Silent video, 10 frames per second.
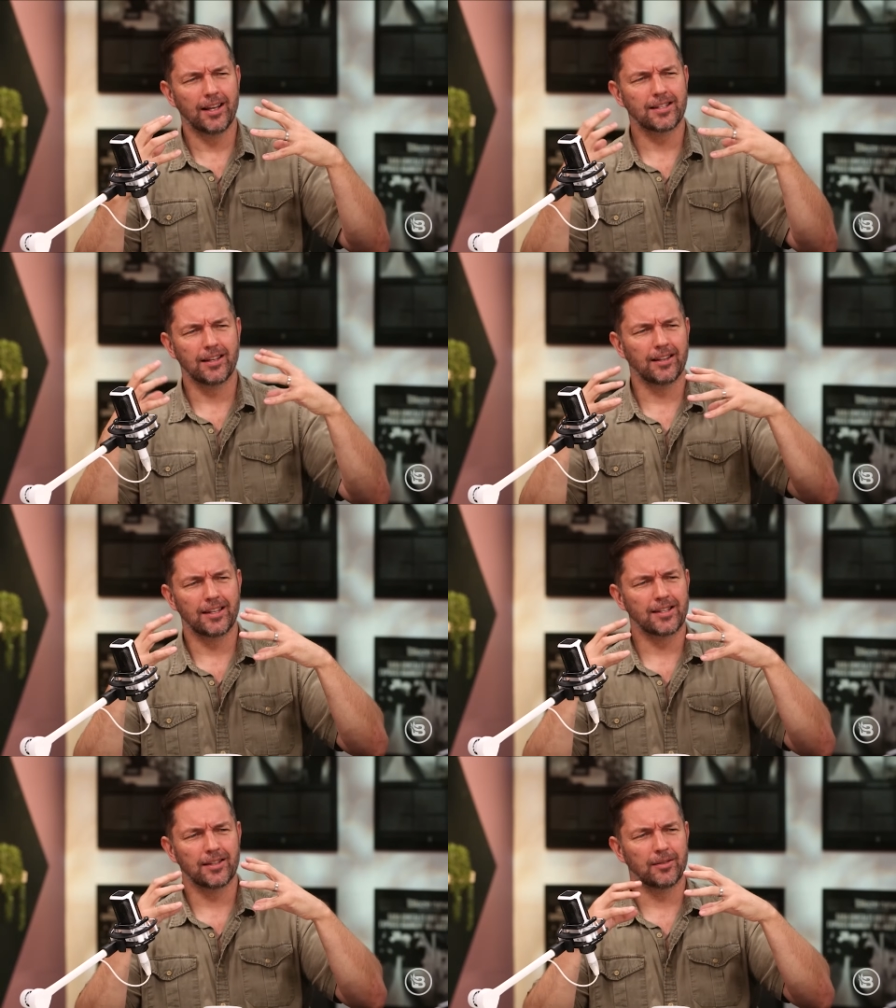It's like
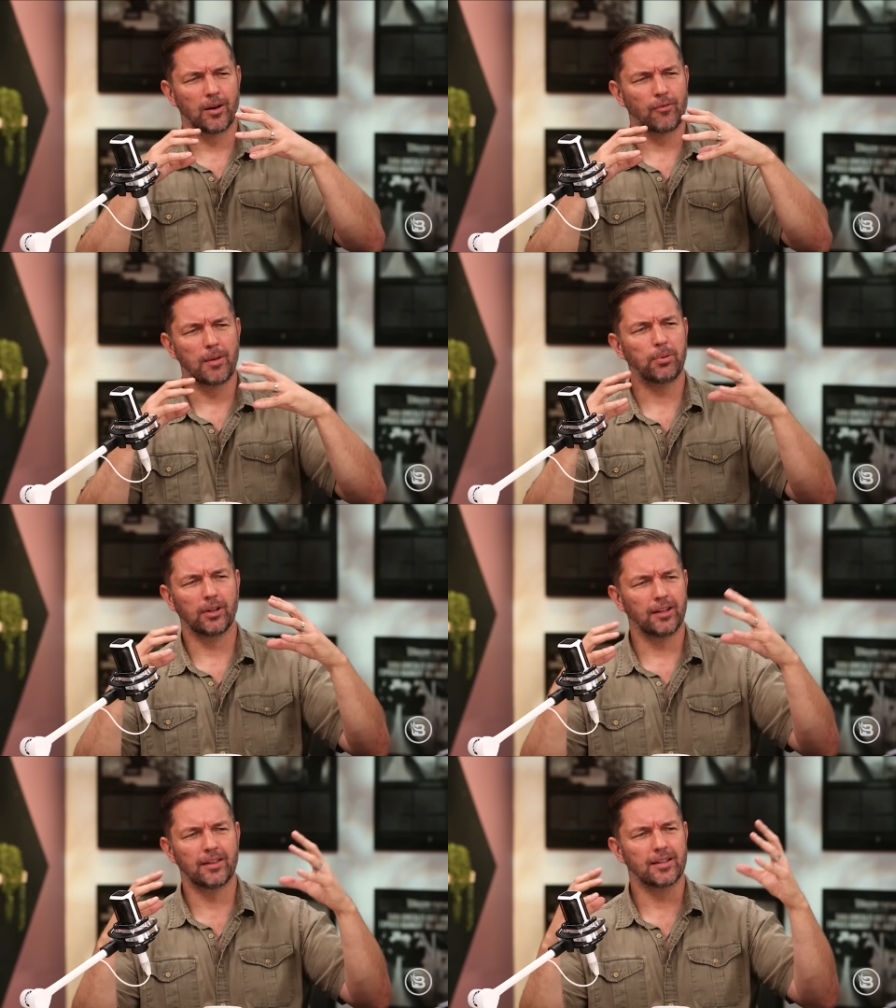there's a
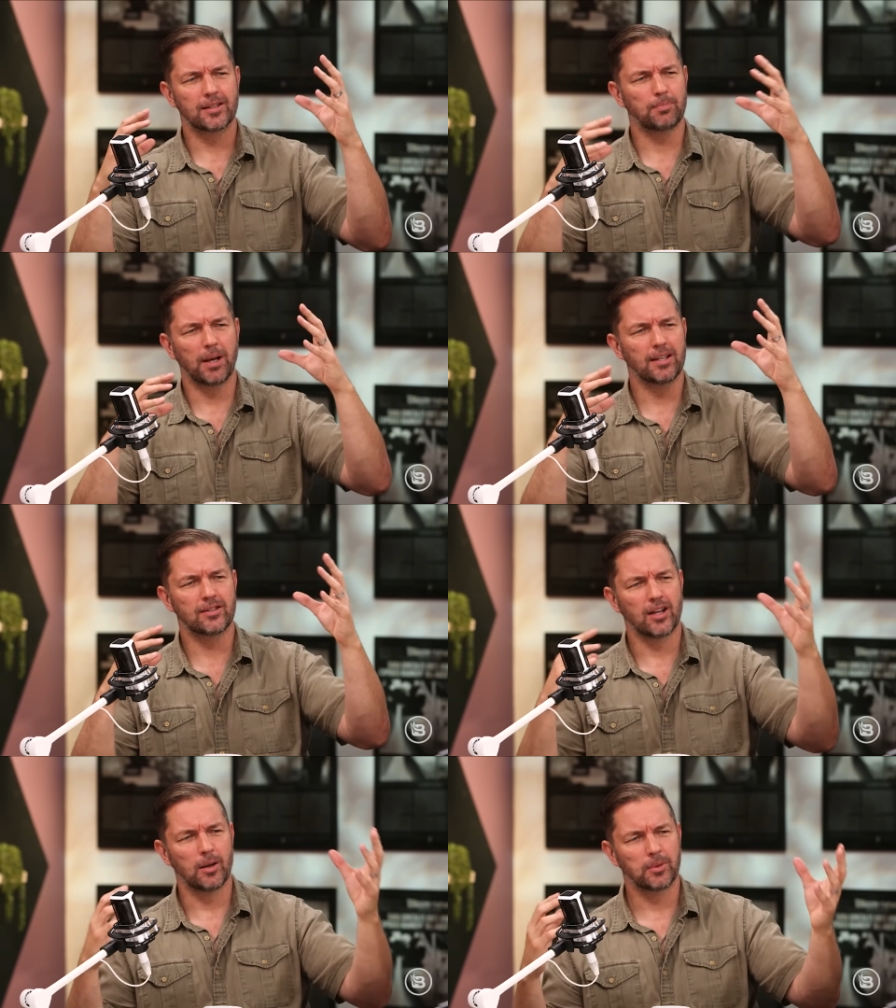ripple in the
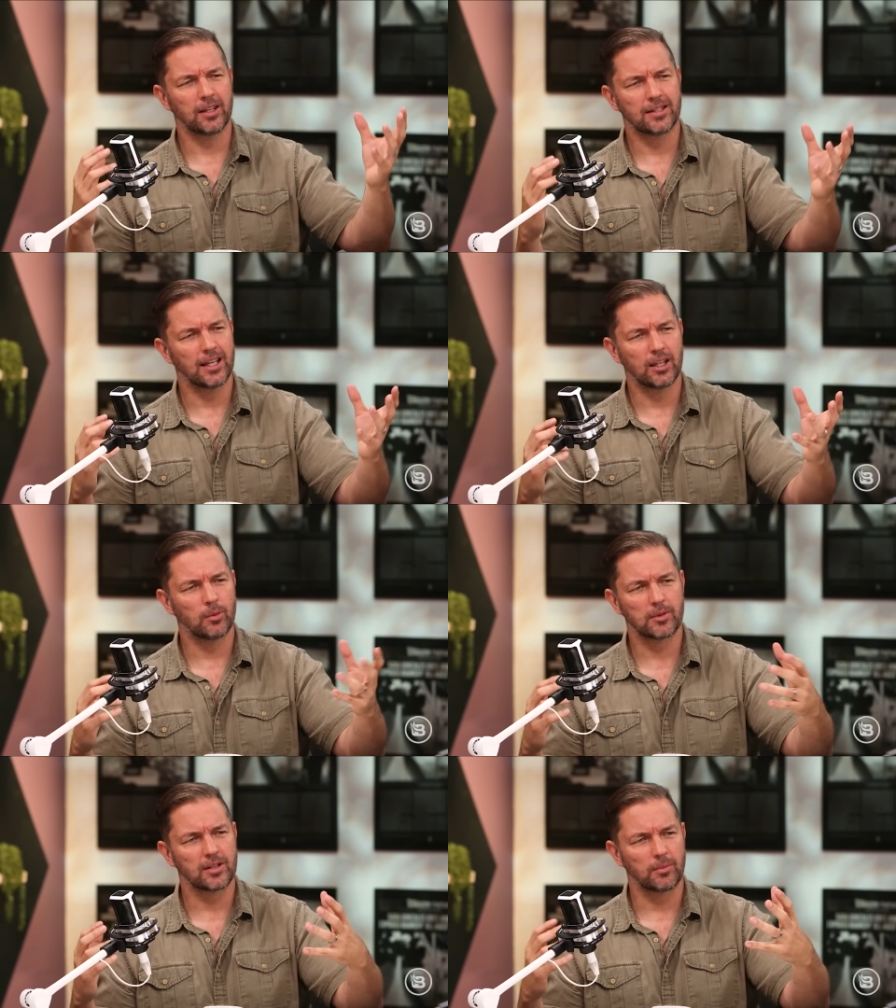space-time
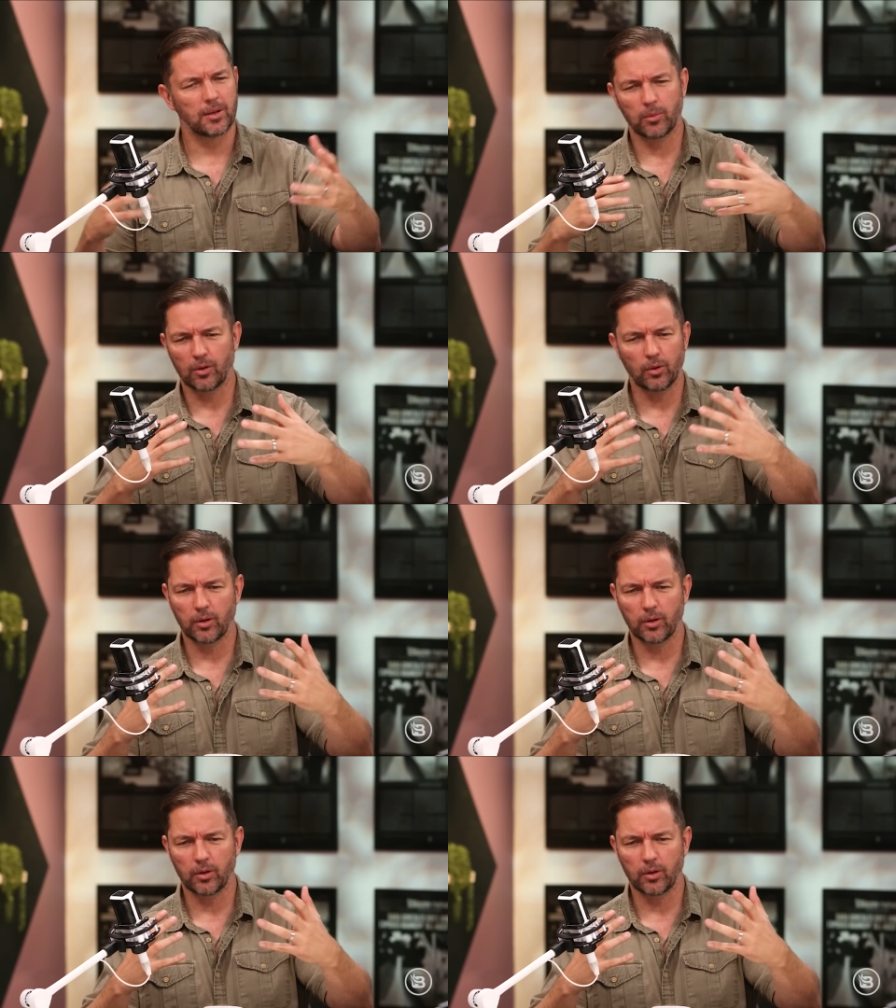continuum or something with all